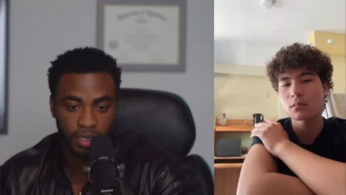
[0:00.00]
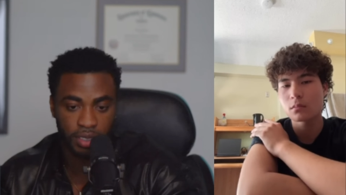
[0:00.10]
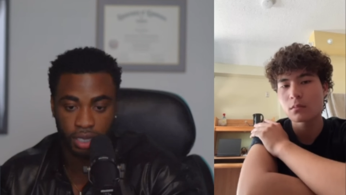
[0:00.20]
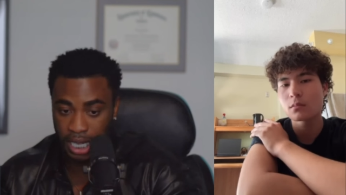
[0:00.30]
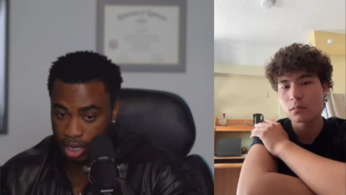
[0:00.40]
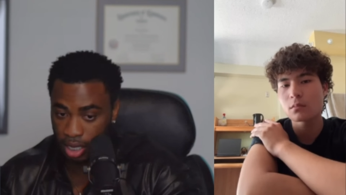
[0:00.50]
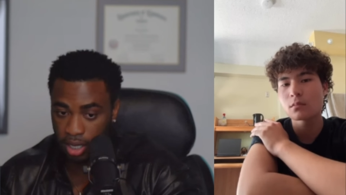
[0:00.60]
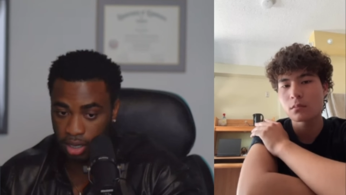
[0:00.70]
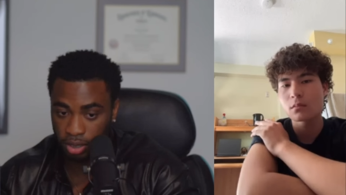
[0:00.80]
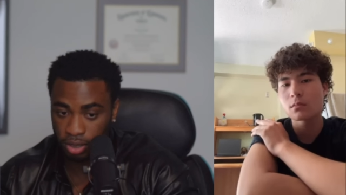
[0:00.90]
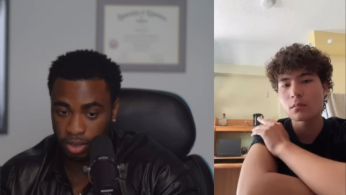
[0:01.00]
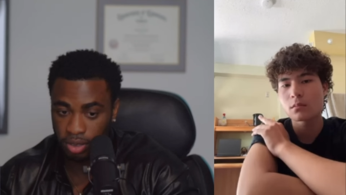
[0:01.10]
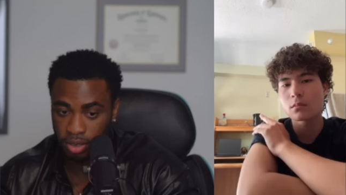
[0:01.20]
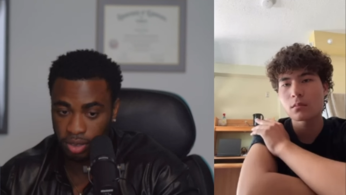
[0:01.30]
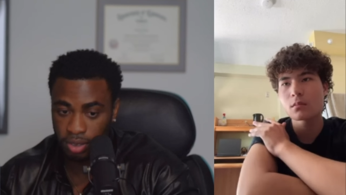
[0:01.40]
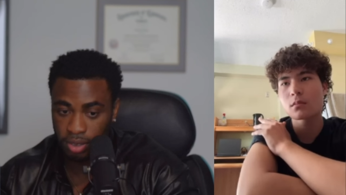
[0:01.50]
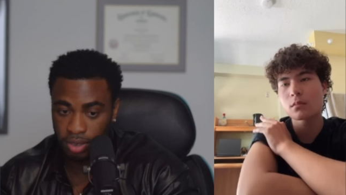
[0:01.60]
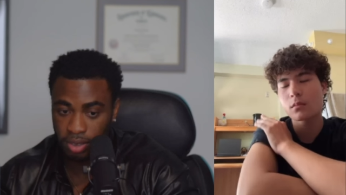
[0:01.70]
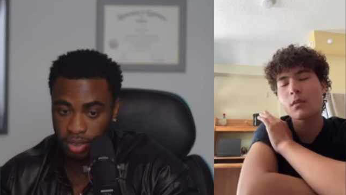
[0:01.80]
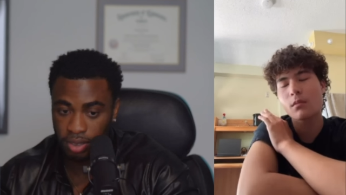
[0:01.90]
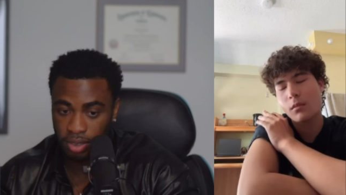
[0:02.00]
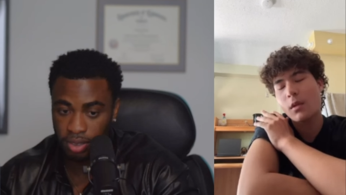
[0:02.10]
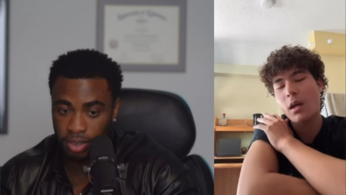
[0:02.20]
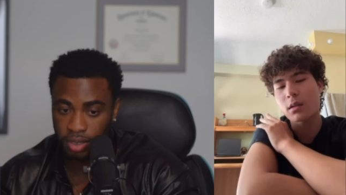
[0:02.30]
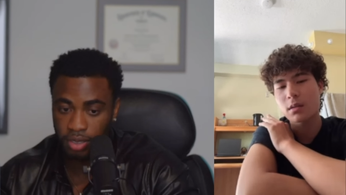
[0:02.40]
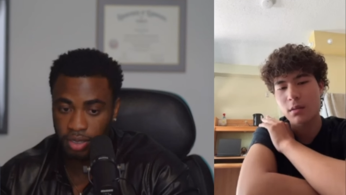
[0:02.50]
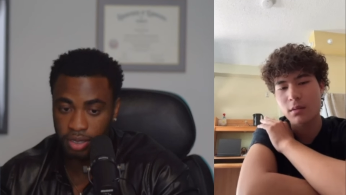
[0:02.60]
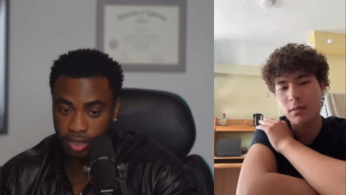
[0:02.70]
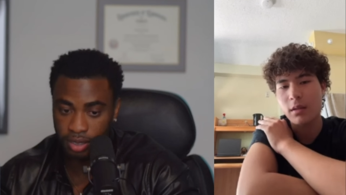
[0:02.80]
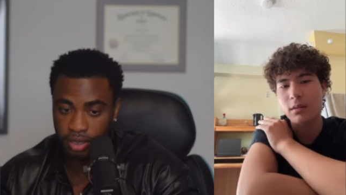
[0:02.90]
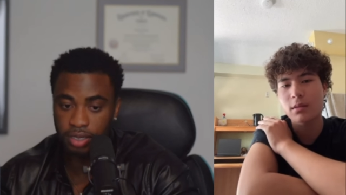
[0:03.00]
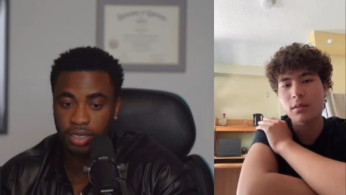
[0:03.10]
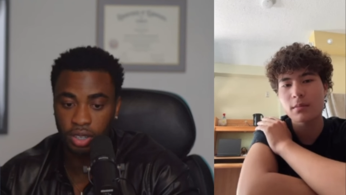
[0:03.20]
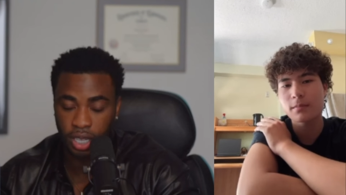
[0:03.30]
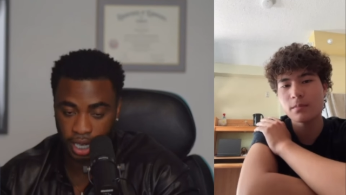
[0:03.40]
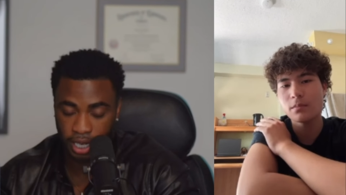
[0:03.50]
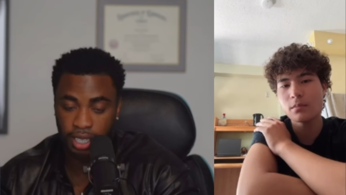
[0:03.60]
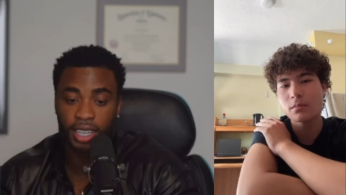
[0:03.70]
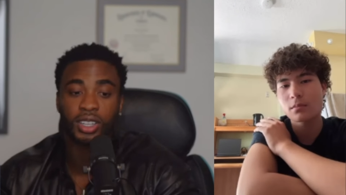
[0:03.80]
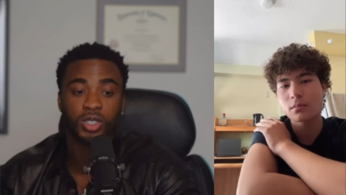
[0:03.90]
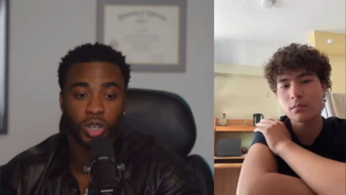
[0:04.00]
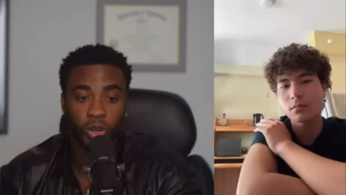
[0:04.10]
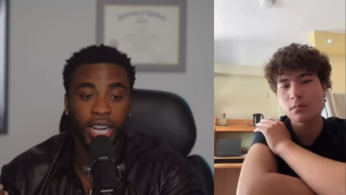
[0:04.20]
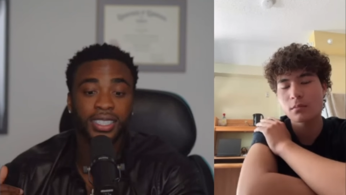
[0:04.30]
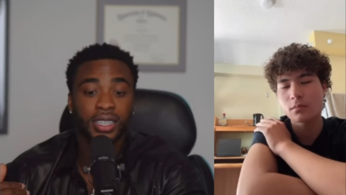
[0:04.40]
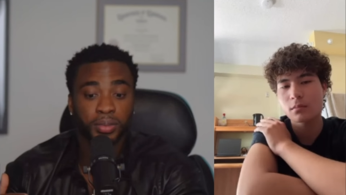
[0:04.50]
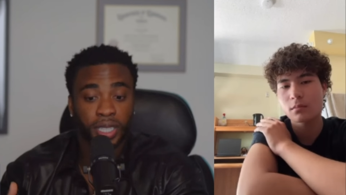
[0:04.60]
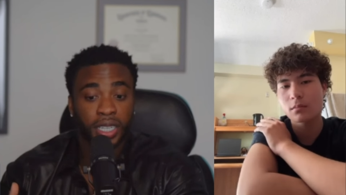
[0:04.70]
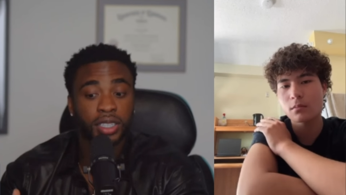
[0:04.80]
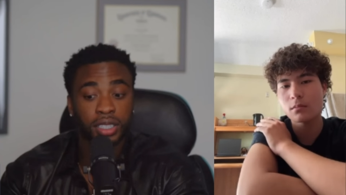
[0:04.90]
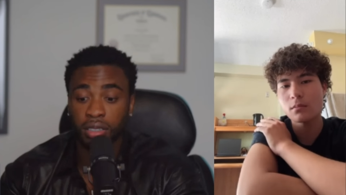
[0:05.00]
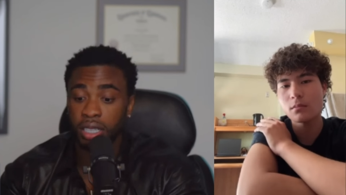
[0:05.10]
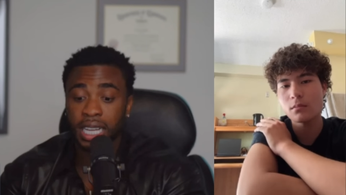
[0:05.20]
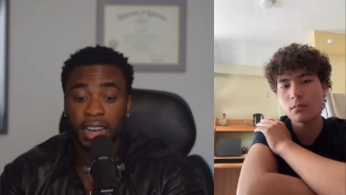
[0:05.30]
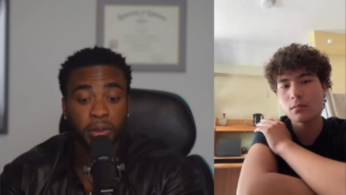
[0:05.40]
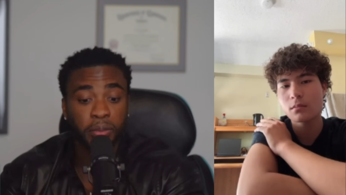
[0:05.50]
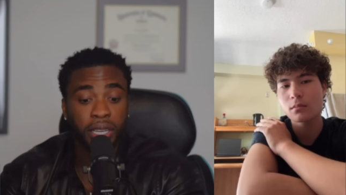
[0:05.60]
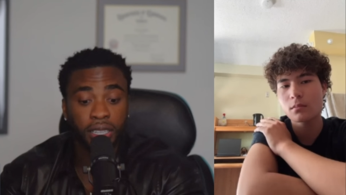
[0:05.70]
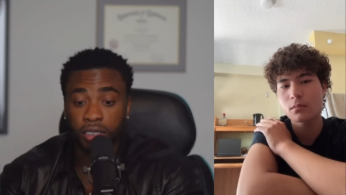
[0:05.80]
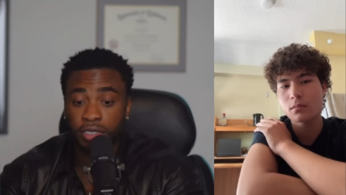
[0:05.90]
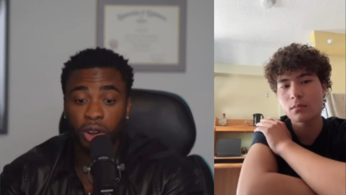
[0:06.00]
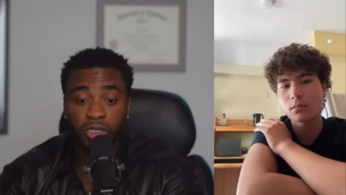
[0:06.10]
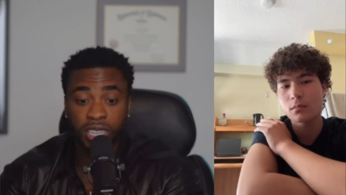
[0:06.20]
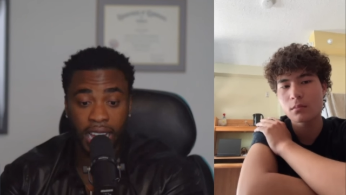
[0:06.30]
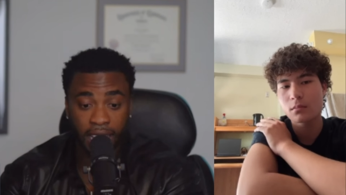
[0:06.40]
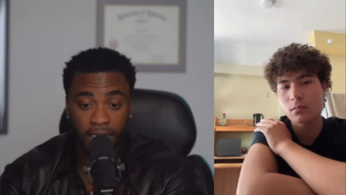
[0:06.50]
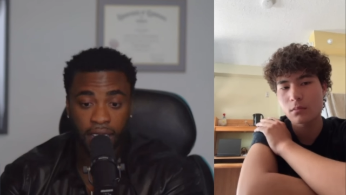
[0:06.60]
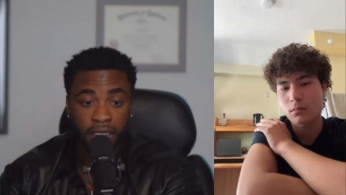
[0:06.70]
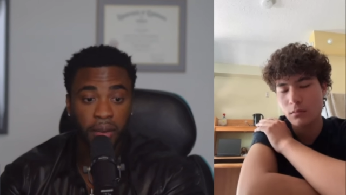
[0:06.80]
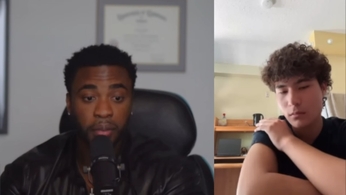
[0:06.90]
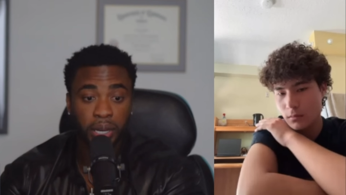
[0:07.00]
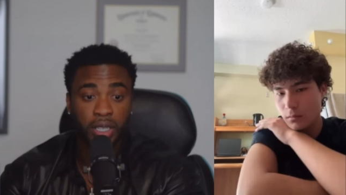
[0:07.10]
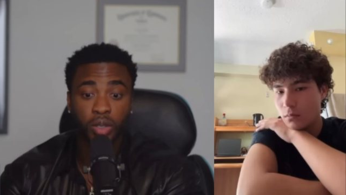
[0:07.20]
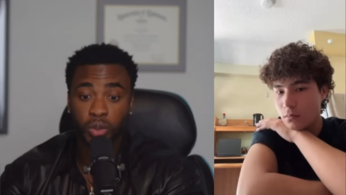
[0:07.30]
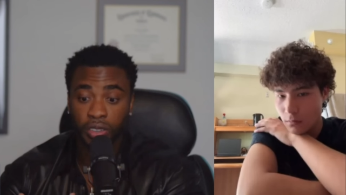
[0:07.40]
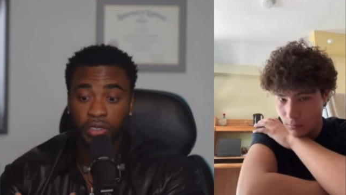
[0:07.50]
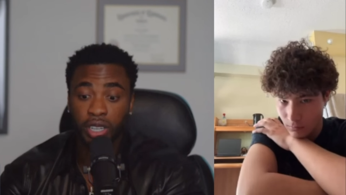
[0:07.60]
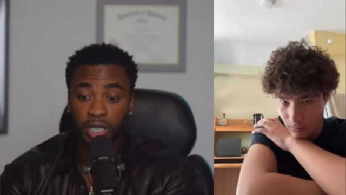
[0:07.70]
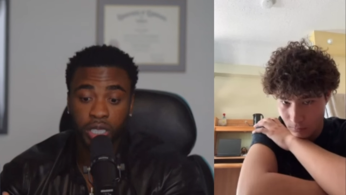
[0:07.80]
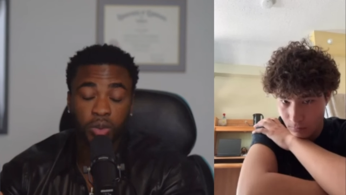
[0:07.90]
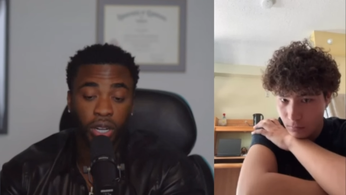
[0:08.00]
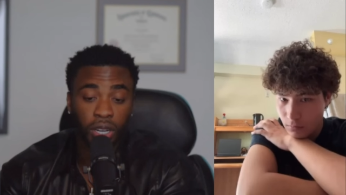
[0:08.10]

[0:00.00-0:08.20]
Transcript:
Speaker 1: Yes or no?
Speaker 2: Yes, yes.
Speaker 1: Okay. So that's something, it doesn't have to be the first day, but you eventually want